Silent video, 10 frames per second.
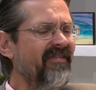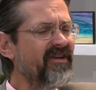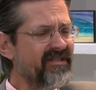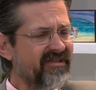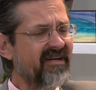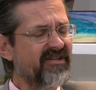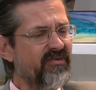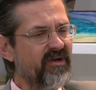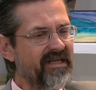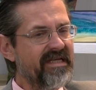the discussion
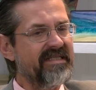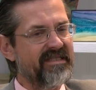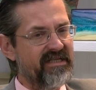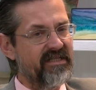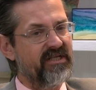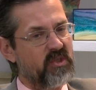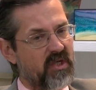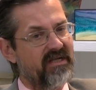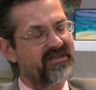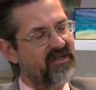really gets into the
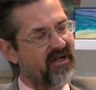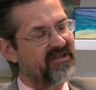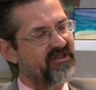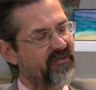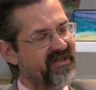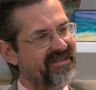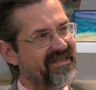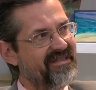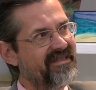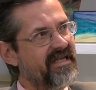cross also.
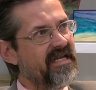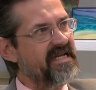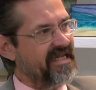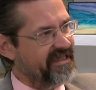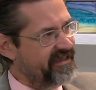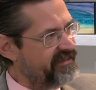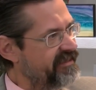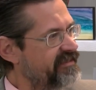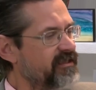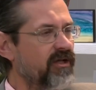It's neat.
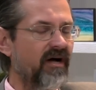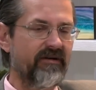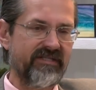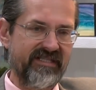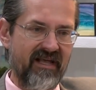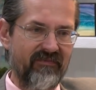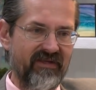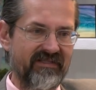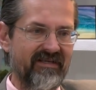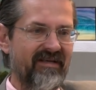It's a longer
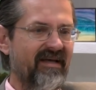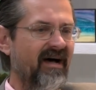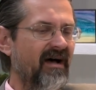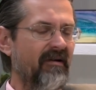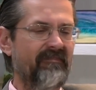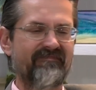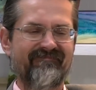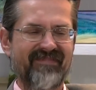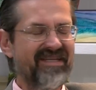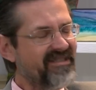segment.
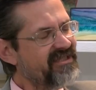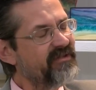It's